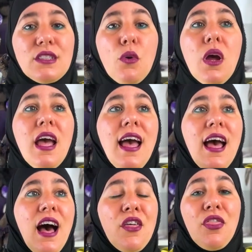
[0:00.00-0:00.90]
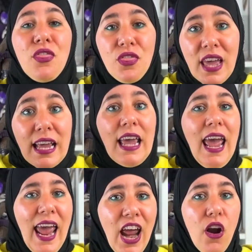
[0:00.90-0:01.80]
So a thick
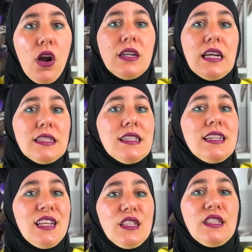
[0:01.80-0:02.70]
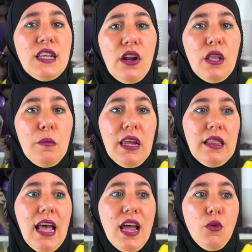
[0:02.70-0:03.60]
hair doesn't necessarily
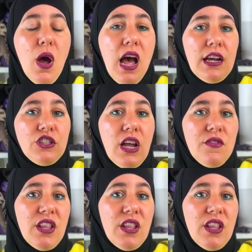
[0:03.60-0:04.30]
mean that you actually have a